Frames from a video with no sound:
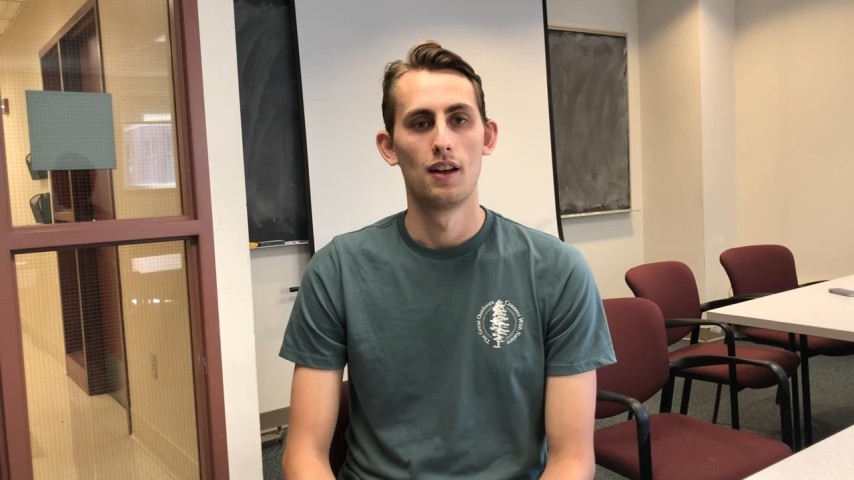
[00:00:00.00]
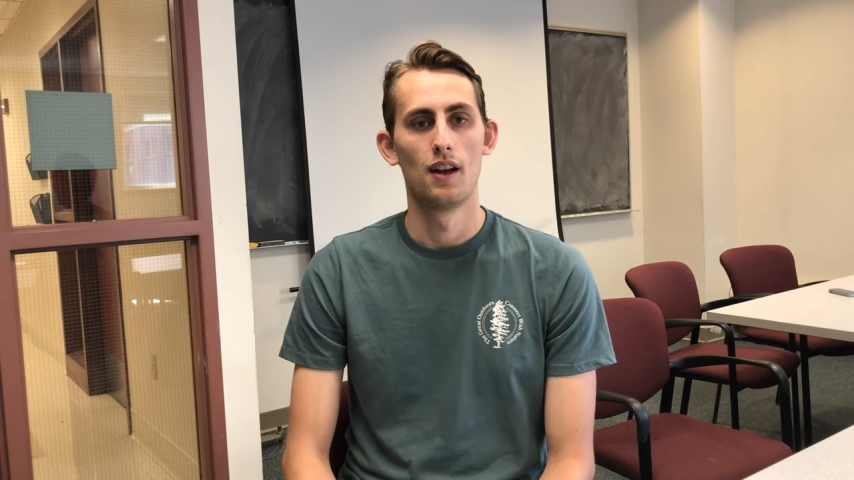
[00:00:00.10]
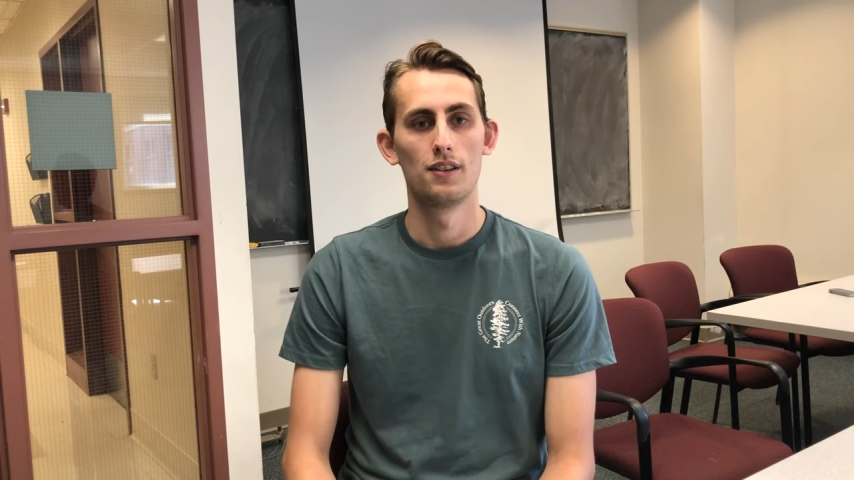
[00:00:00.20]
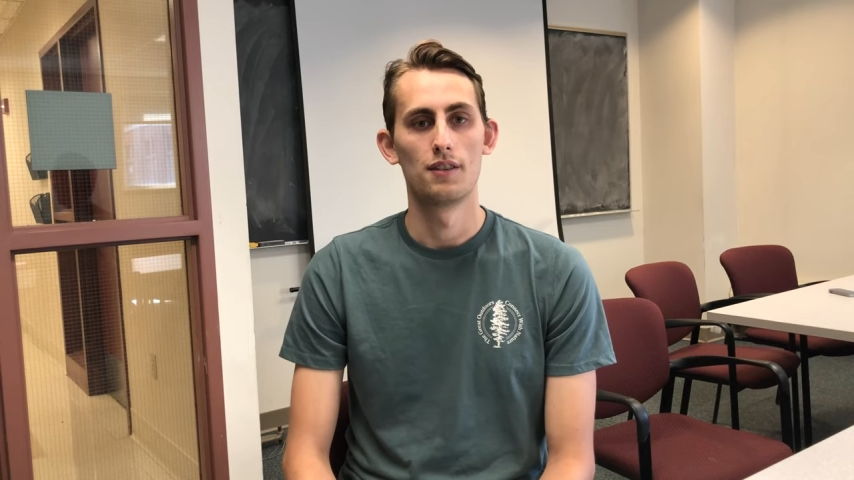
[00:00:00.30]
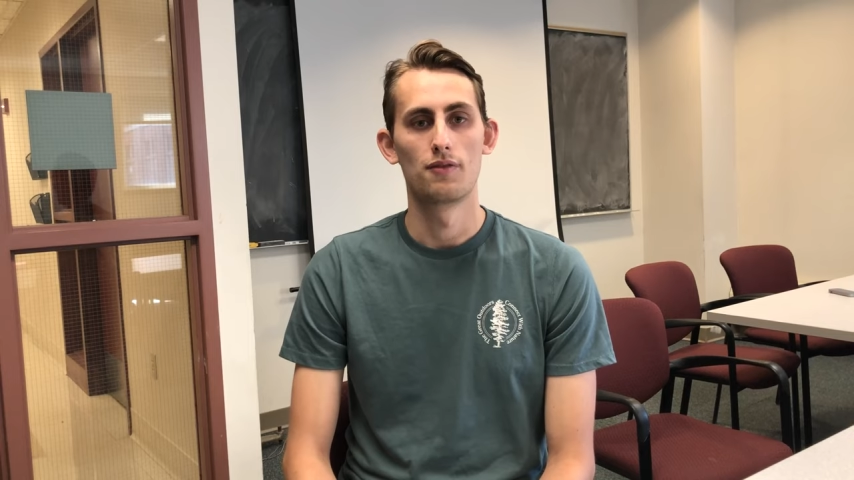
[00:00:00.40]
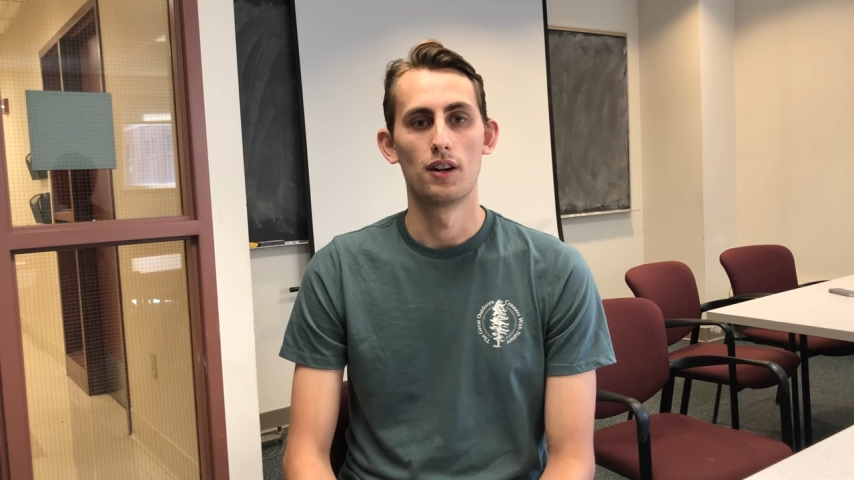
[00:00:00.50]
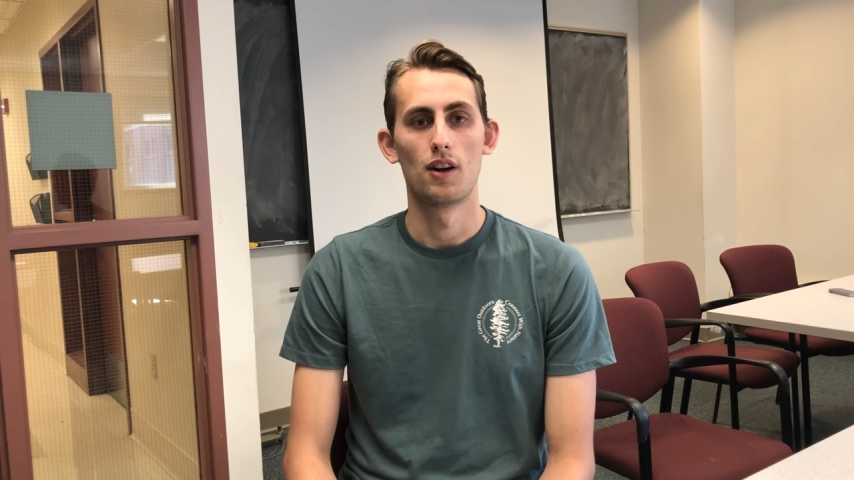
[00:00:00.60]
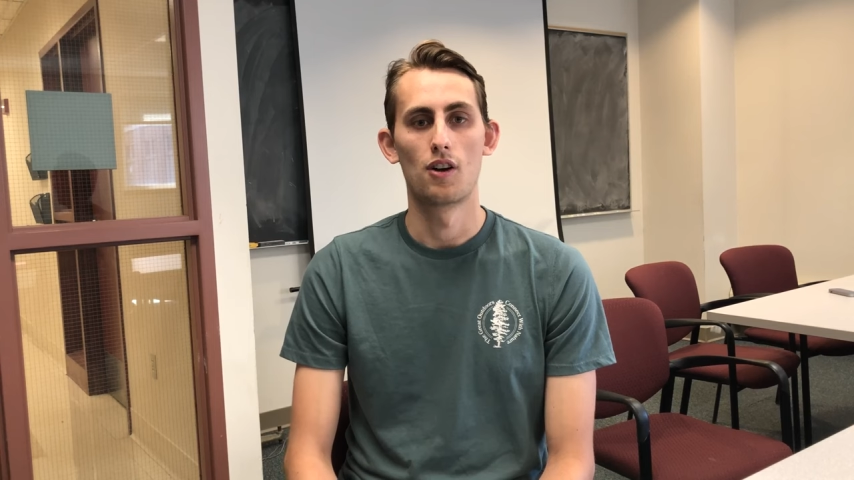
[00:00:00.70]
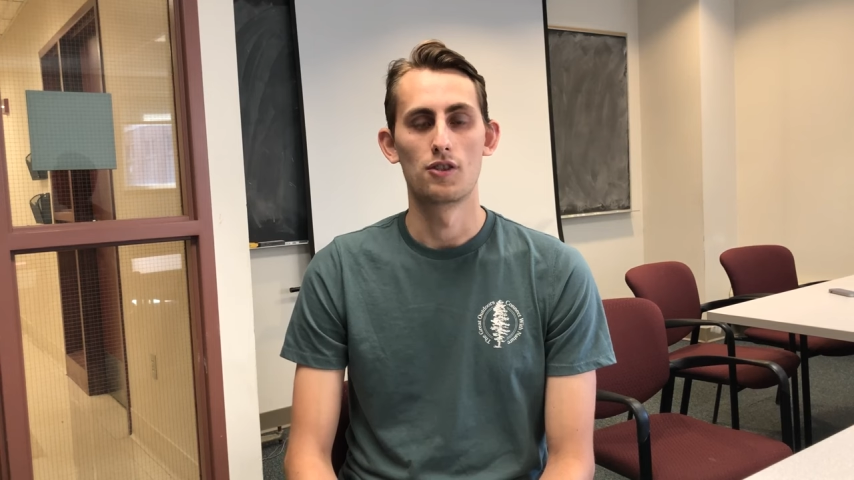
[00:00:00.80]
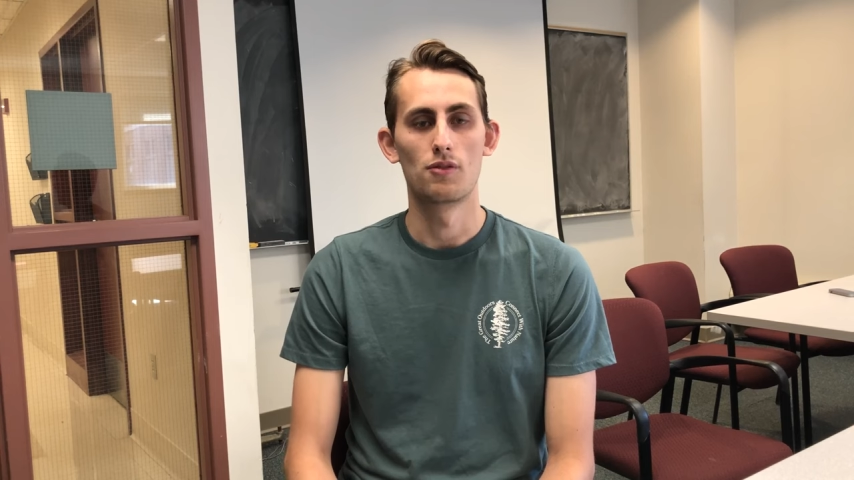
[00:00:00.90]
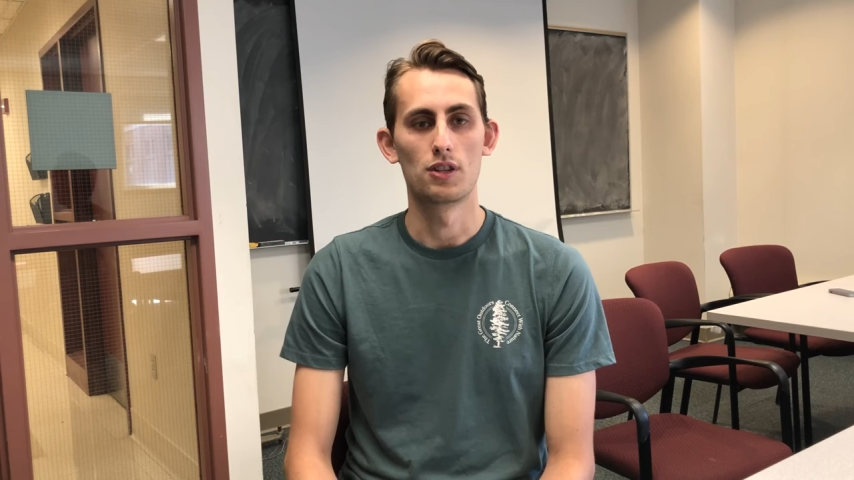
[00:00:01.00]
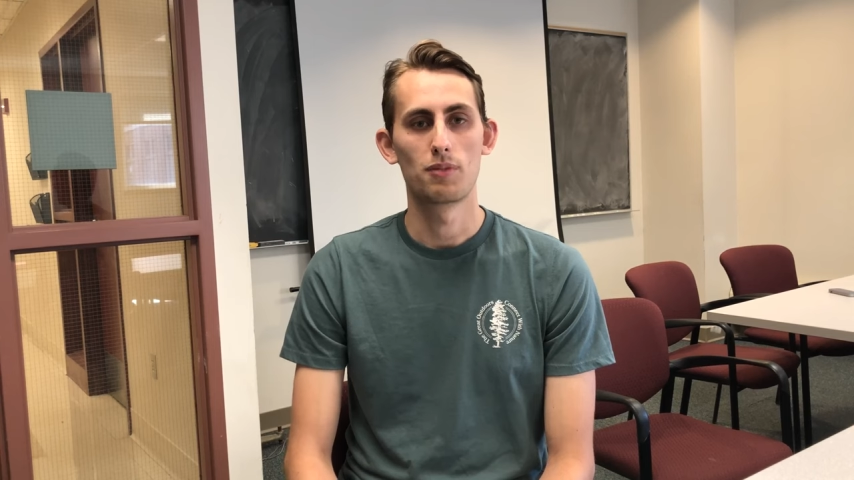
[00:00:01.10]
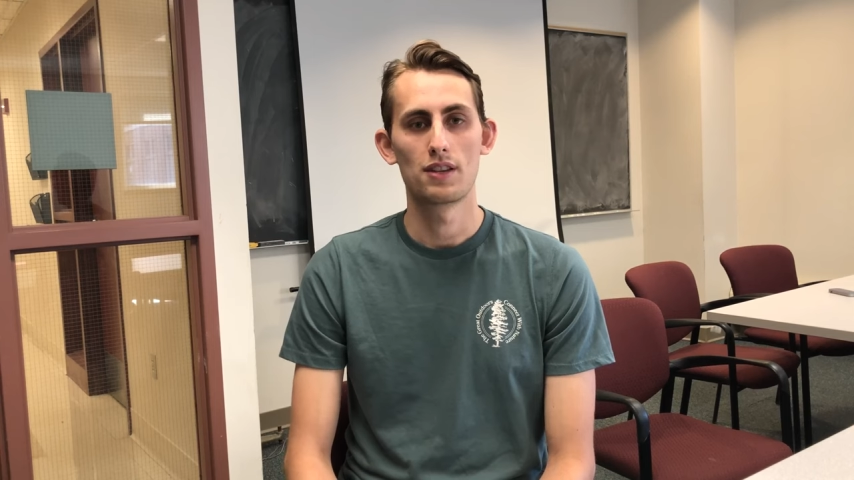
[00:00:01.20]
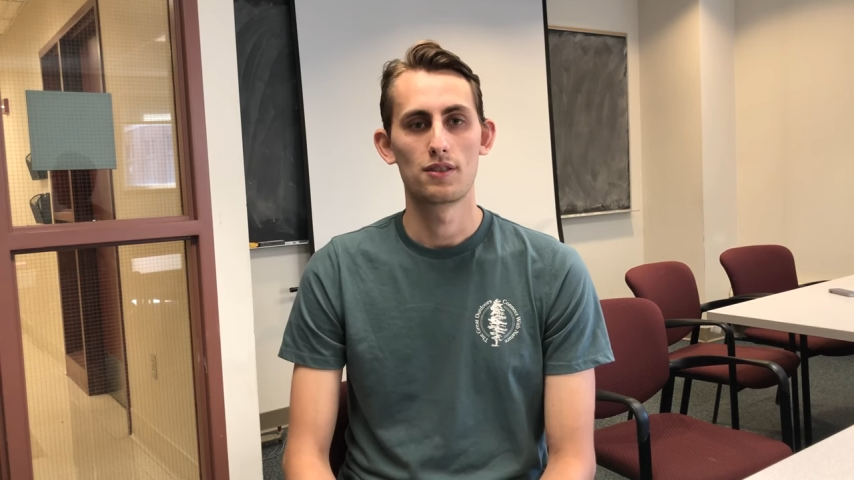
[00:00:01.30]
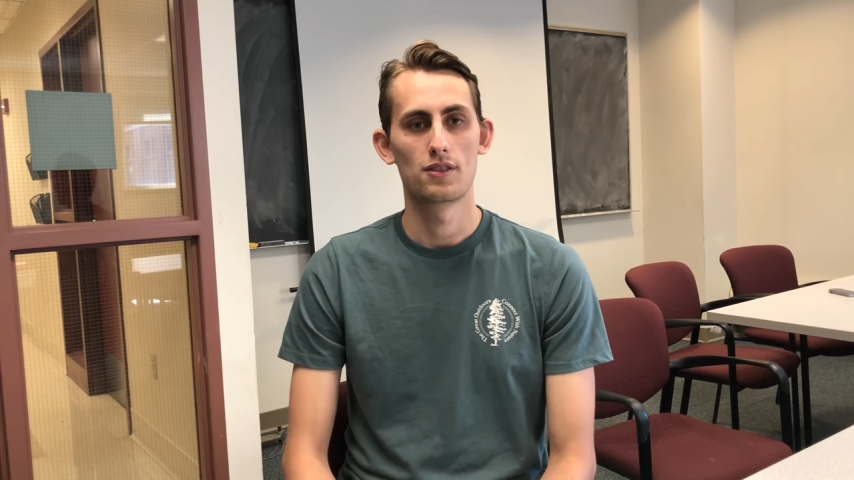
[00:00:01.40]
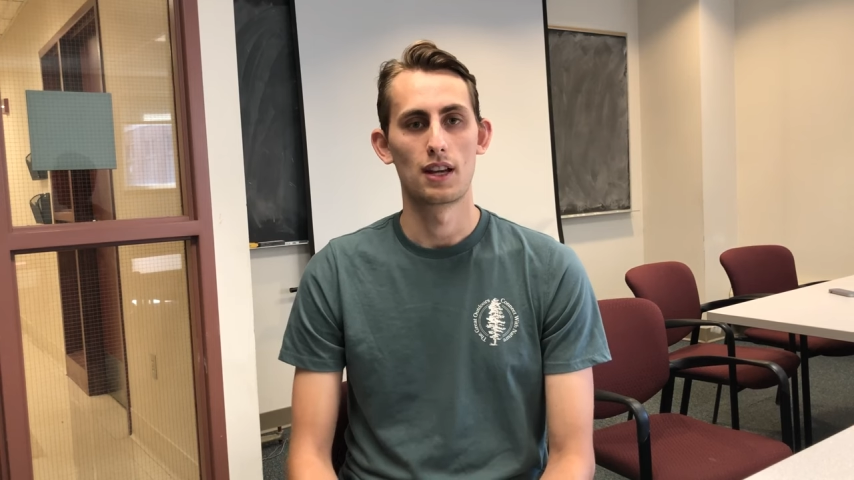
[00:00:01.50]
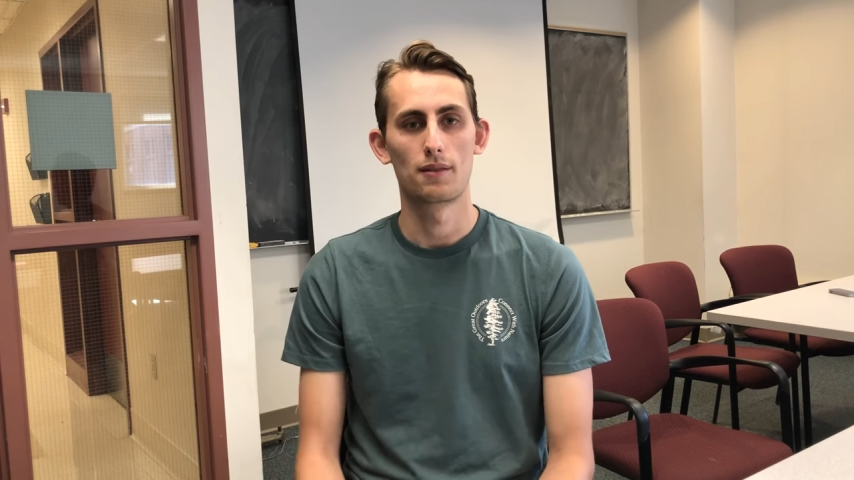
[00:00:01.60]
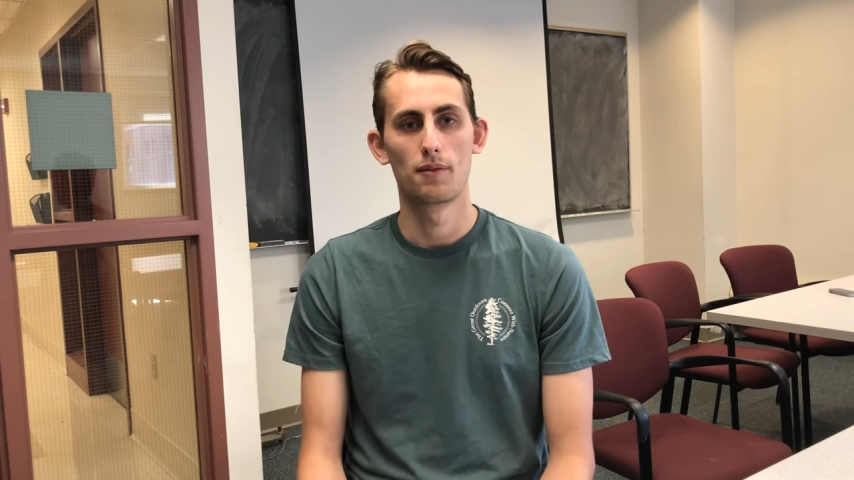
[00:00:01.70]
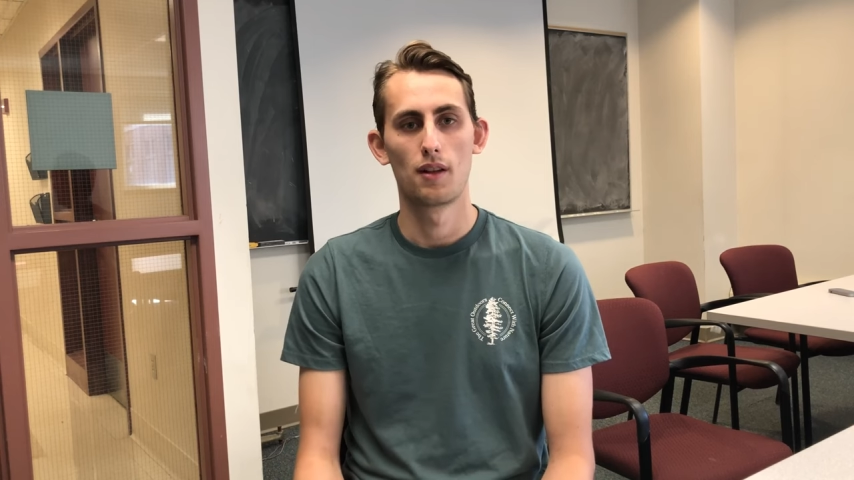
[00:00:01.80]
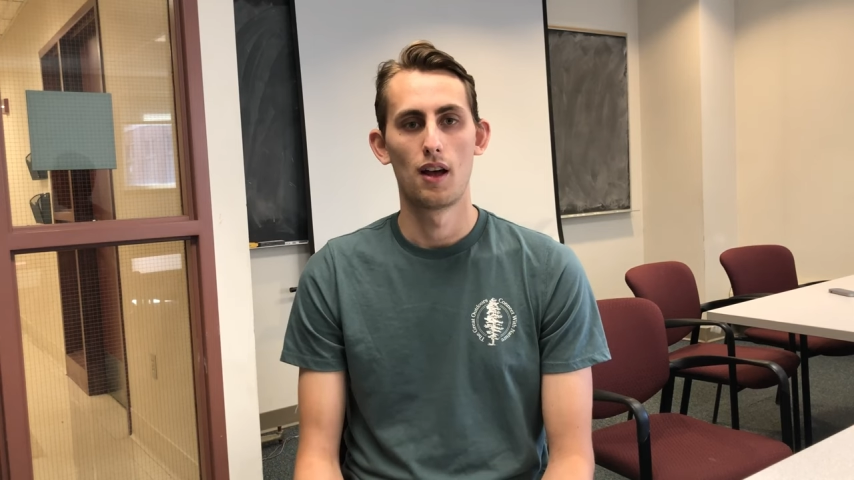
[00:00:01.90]
uh, different hard to reach places like
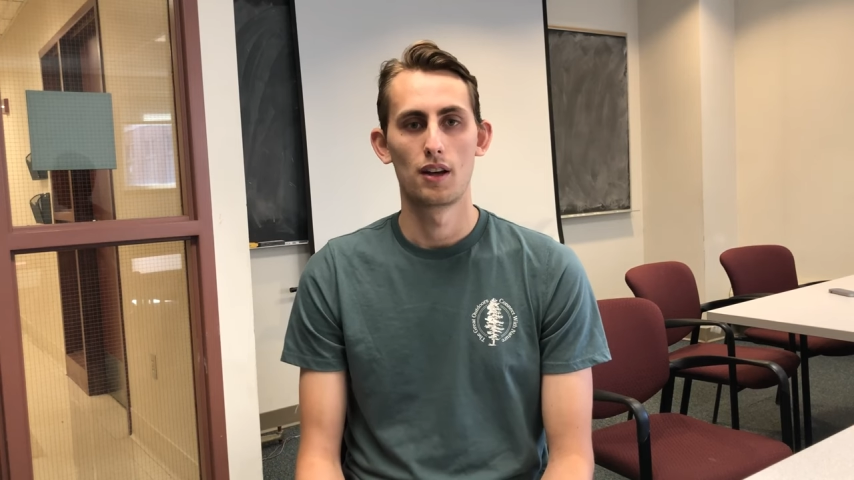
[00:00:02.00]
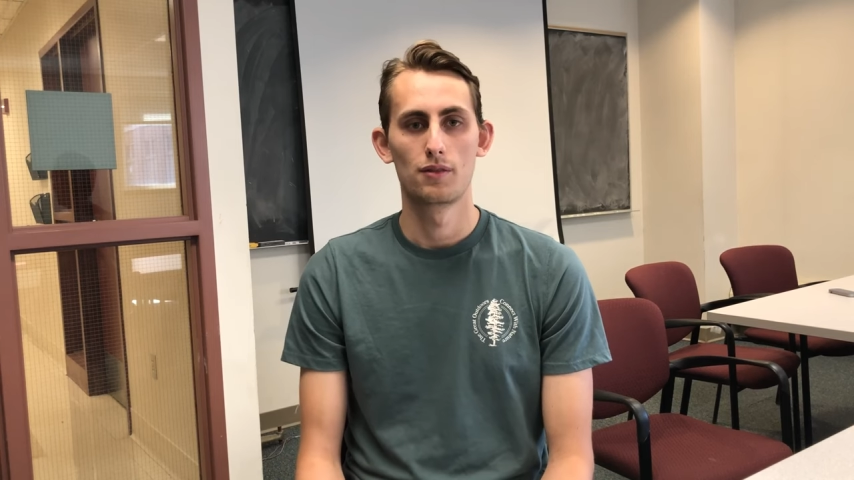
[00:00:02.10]
um,